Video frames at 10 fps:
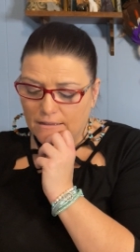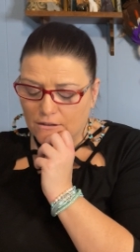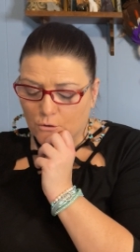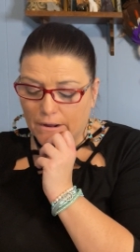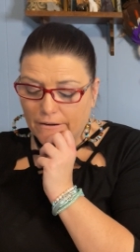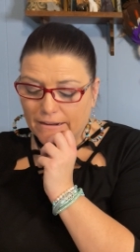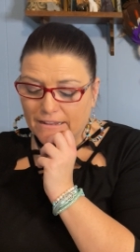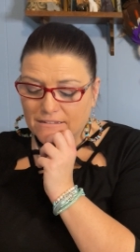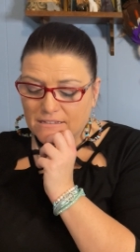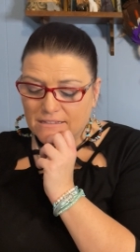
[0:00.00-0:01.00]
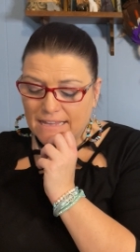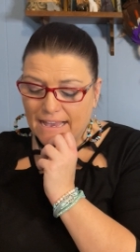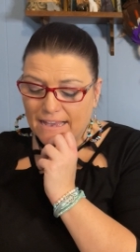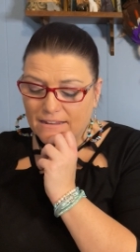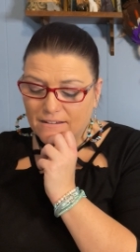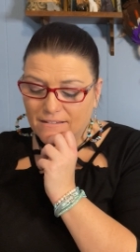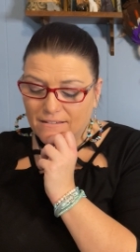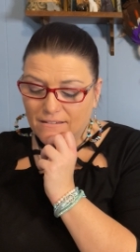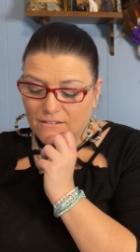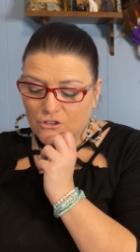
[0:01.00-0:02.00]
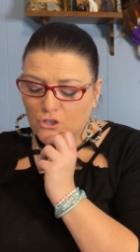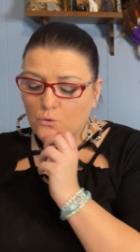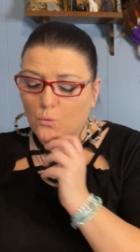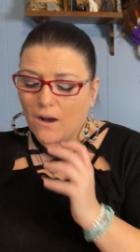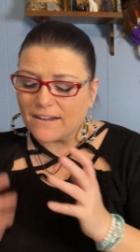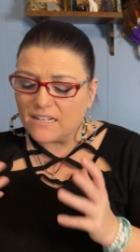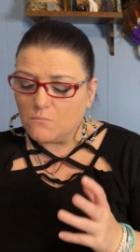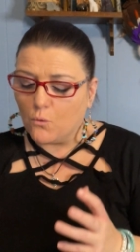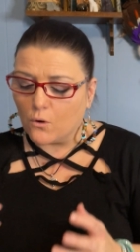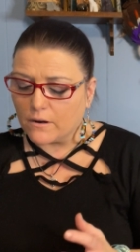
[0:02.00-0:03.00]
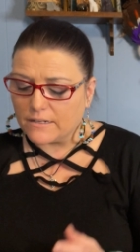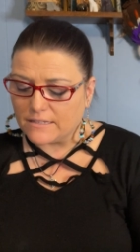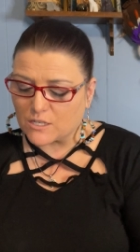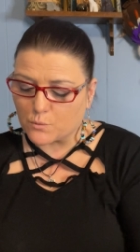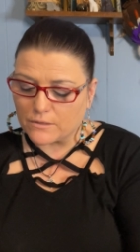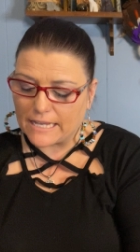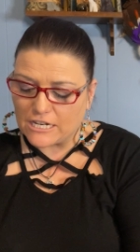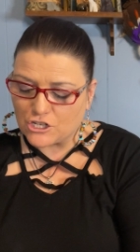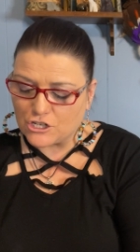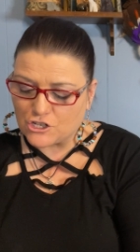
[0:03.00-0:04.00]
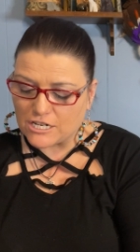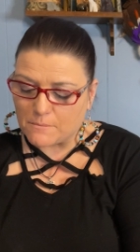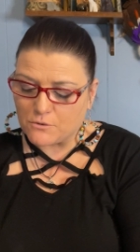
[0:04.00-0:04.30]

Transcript: Aquarius, that you wanted more in this relationship.